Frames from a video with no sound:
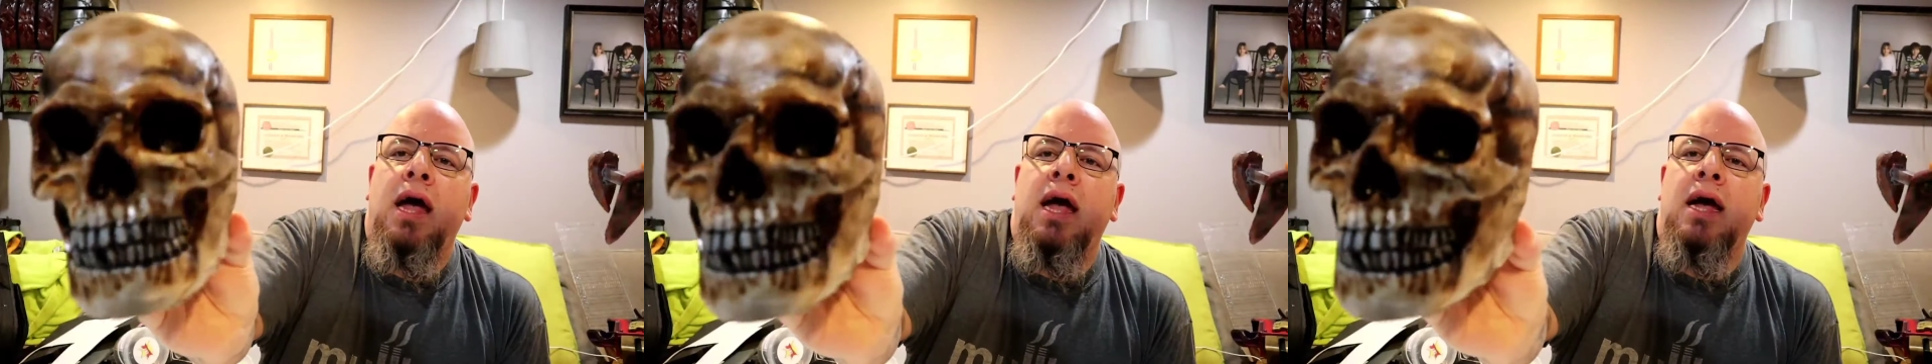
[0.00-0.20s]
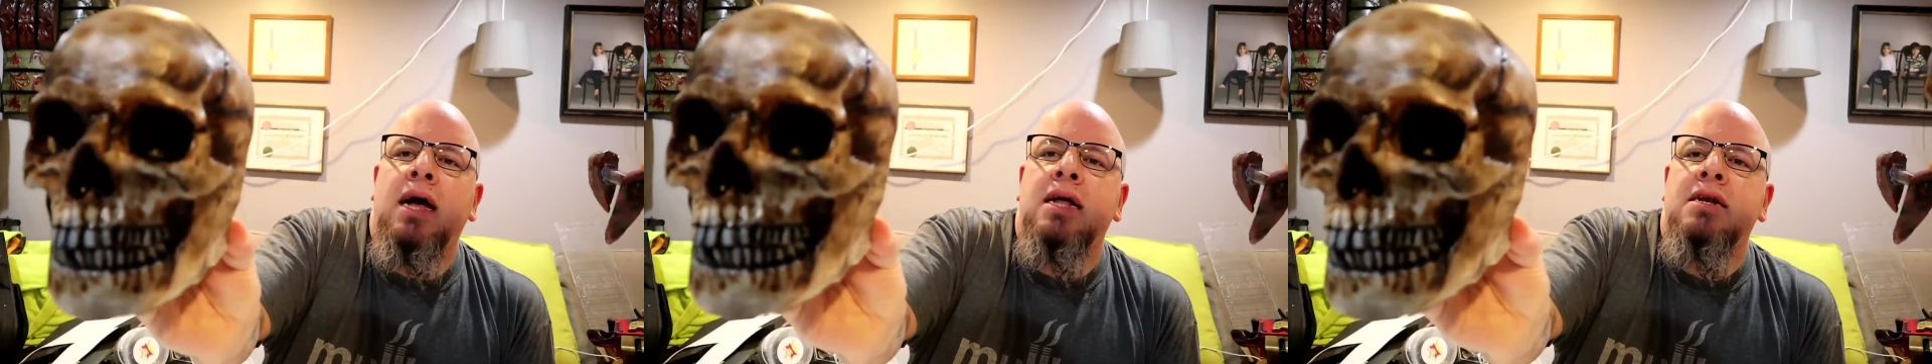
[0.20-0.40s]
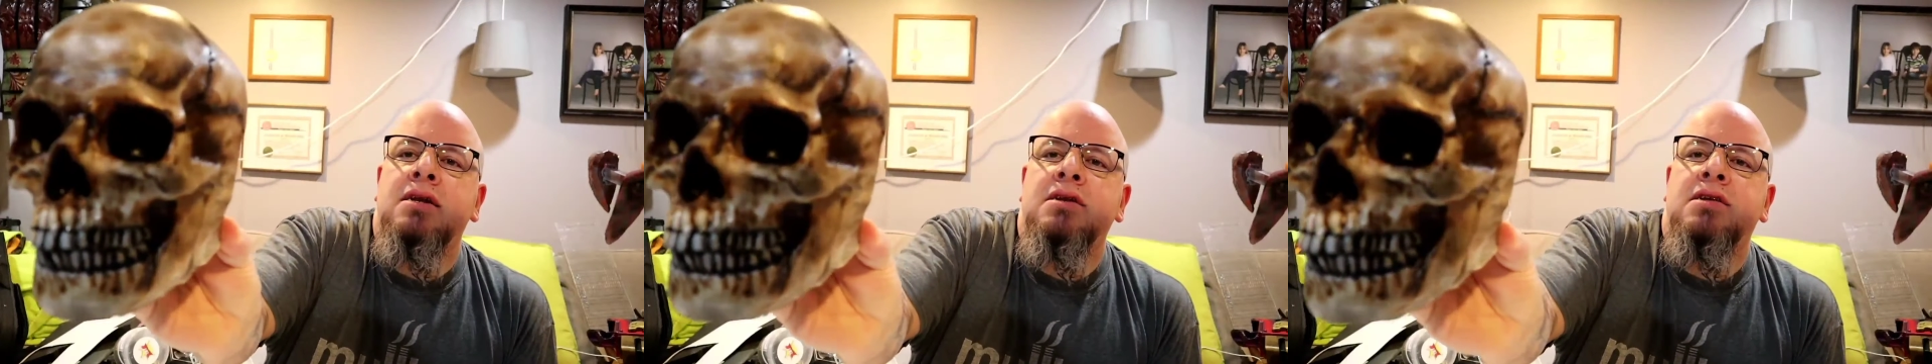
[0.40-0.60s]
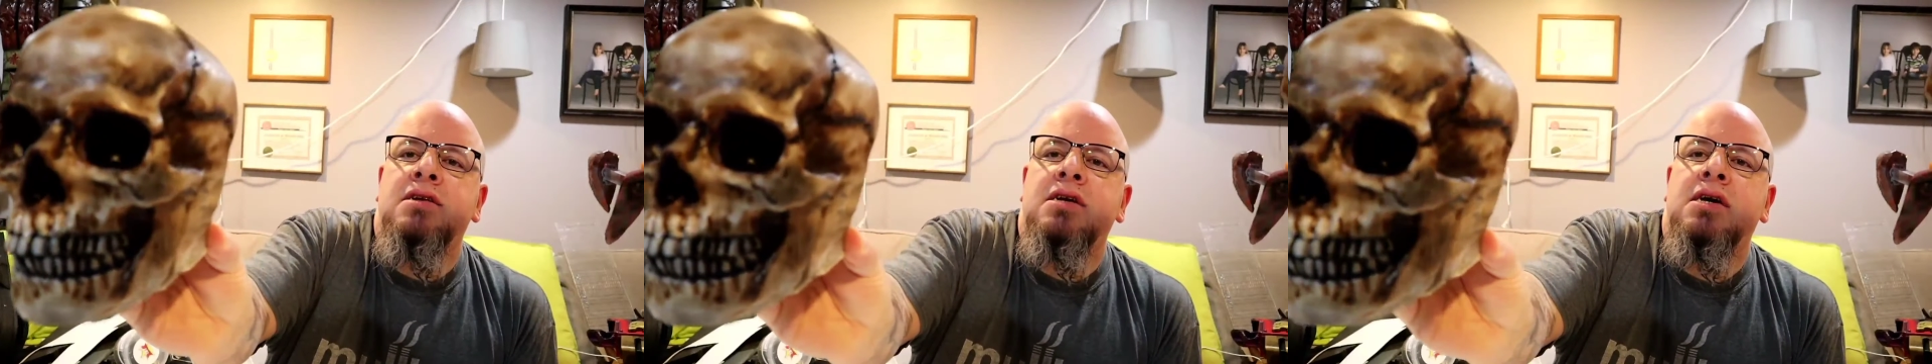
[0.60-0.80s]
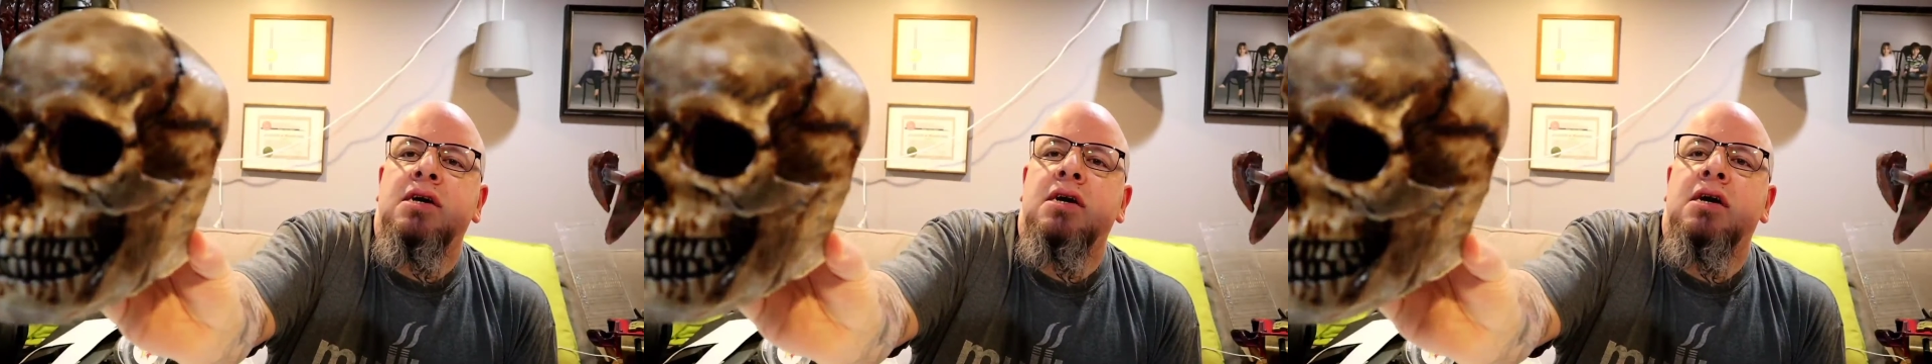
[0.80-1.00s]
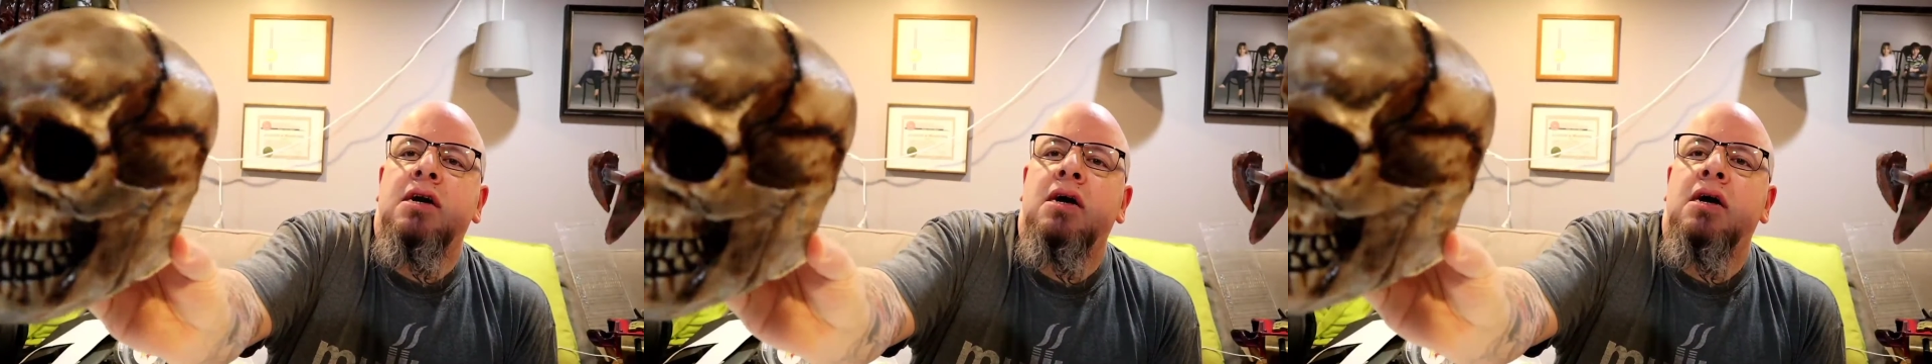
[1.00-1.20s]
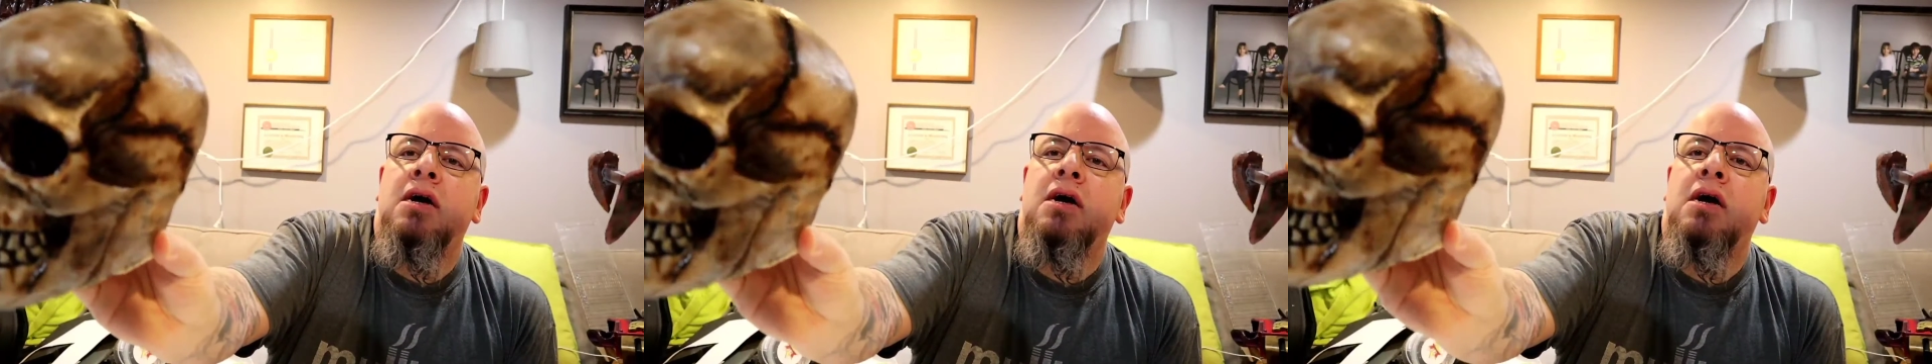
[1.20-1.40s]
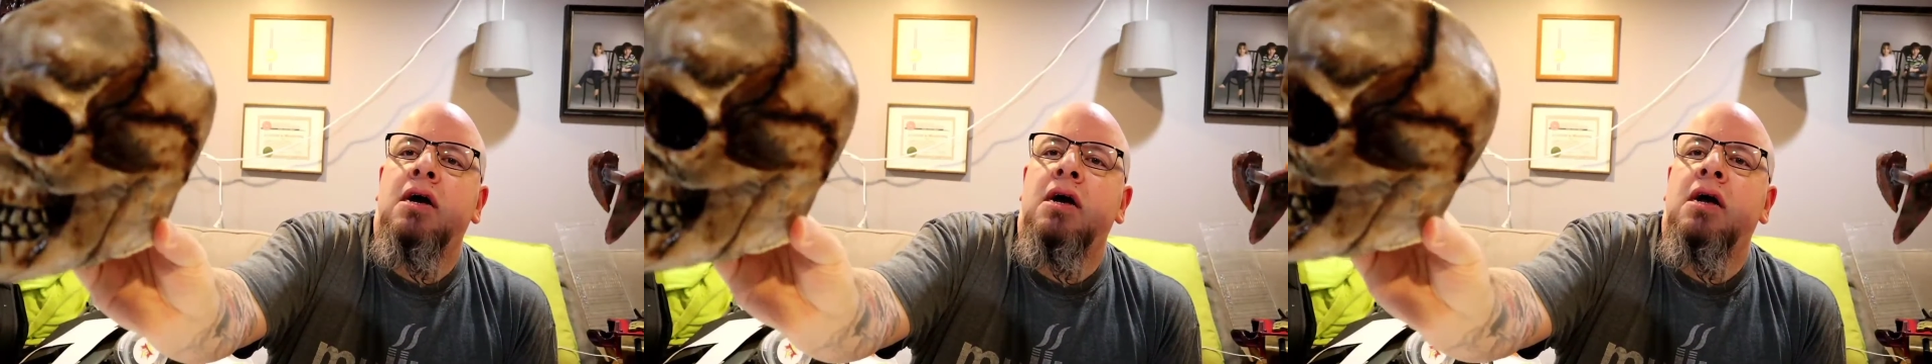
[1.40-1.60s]
And
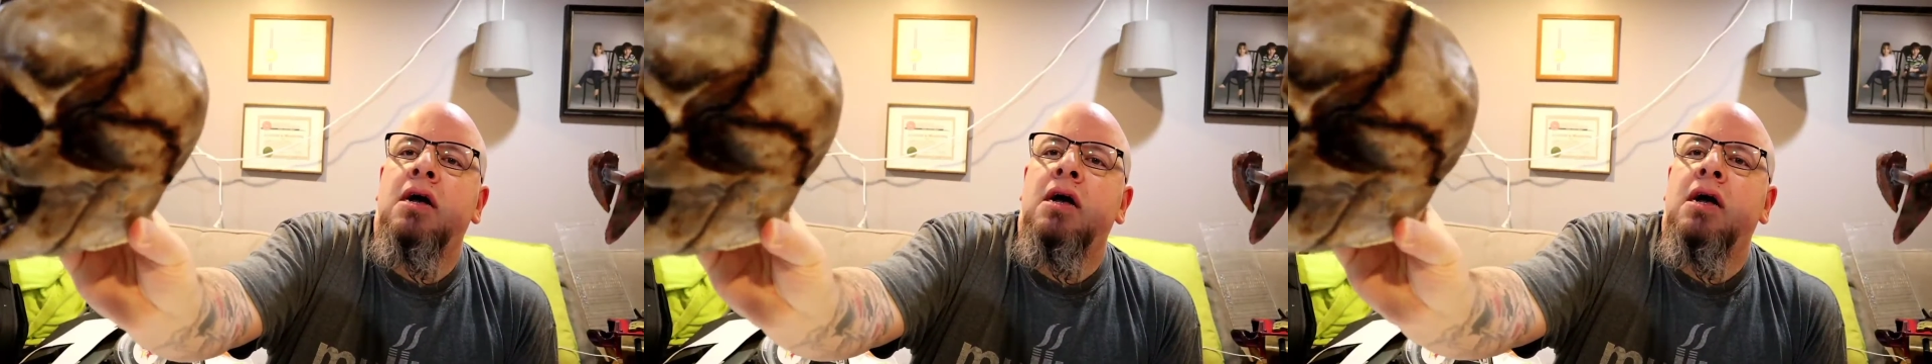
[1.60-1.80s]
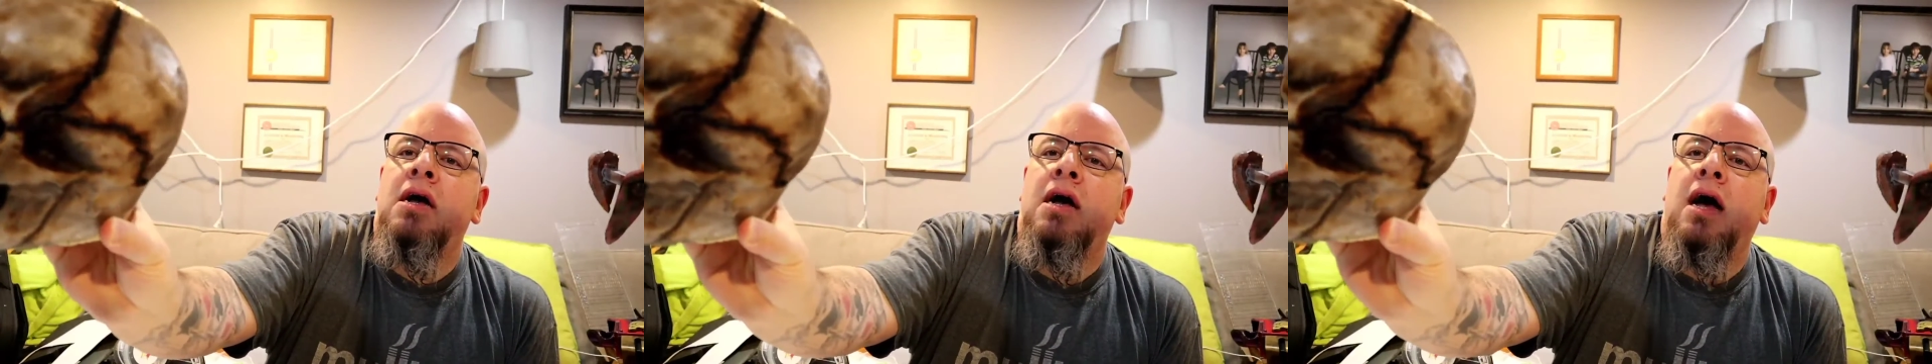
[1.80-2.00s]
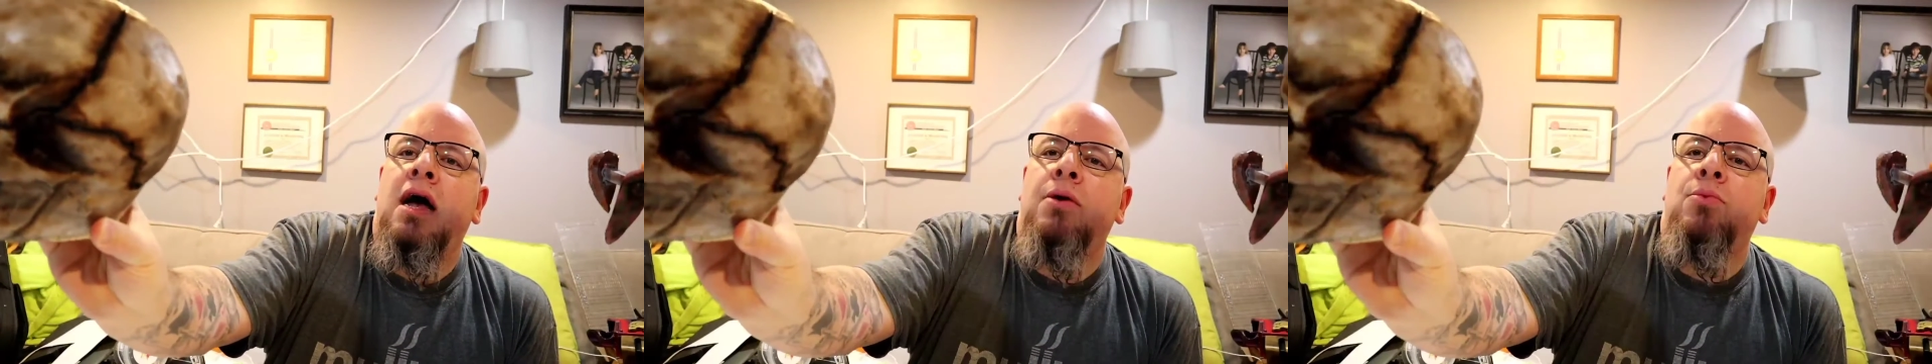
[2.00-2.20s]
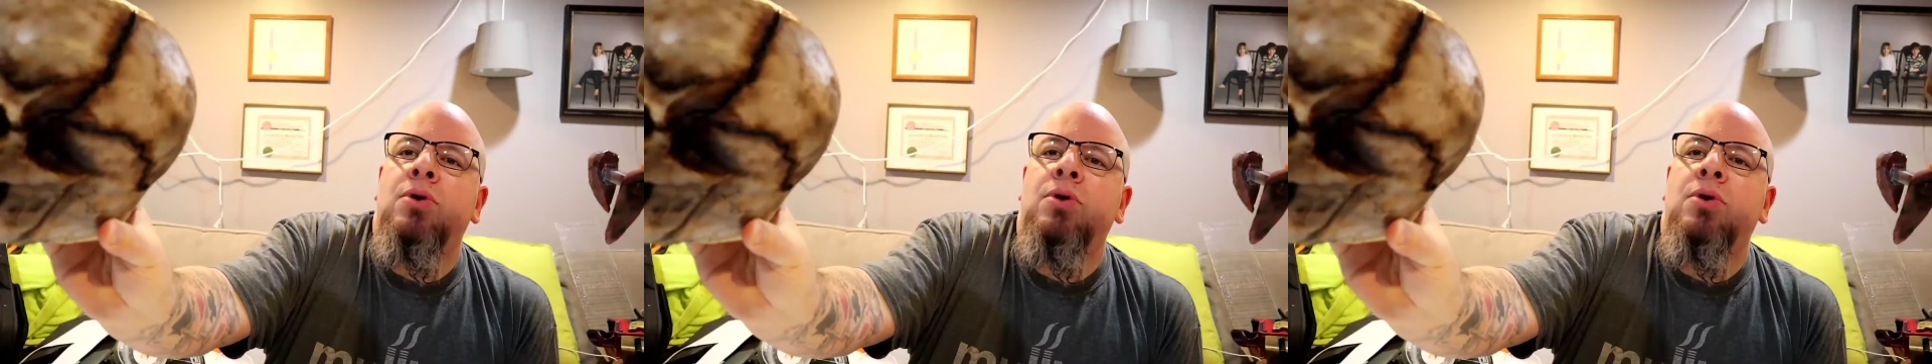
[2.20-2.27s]
I